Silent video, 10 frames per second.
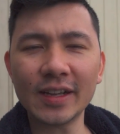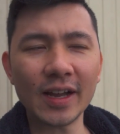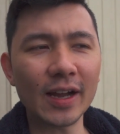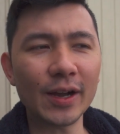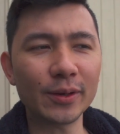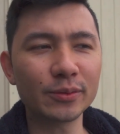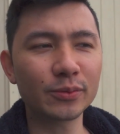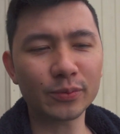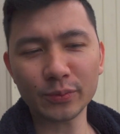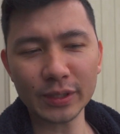
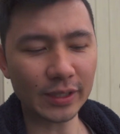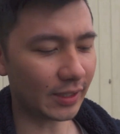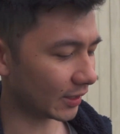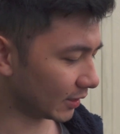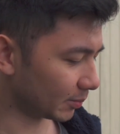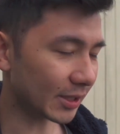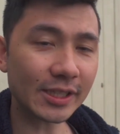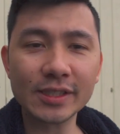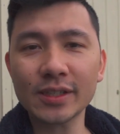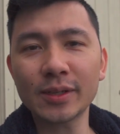one of the
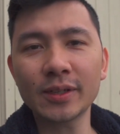biggest